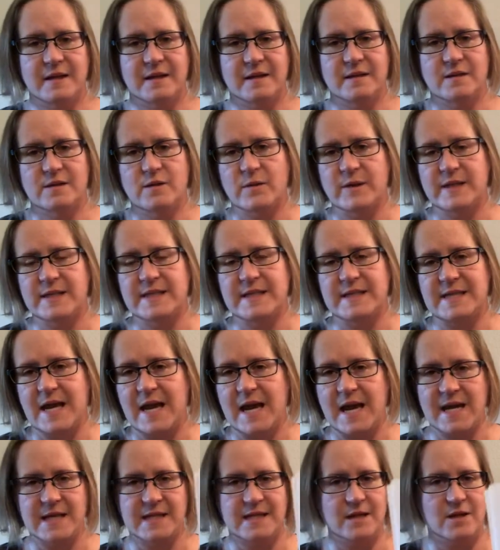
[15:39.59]
So his
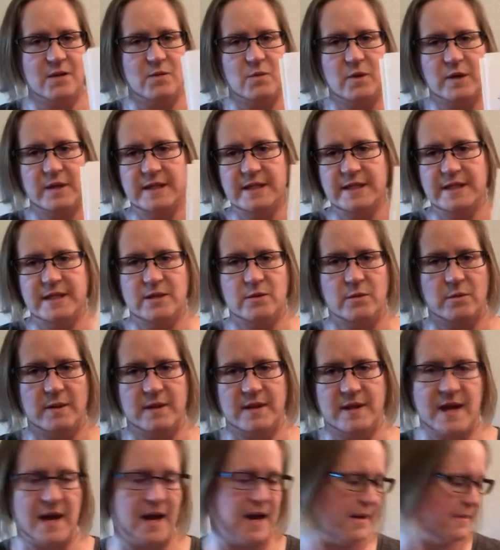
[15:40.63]
dad didn't want to deal with
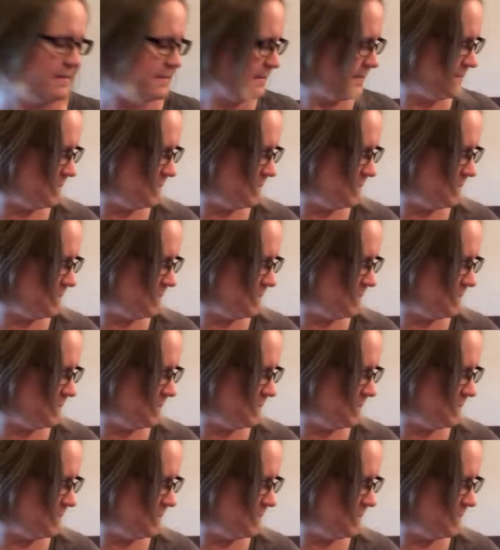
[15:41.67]
that.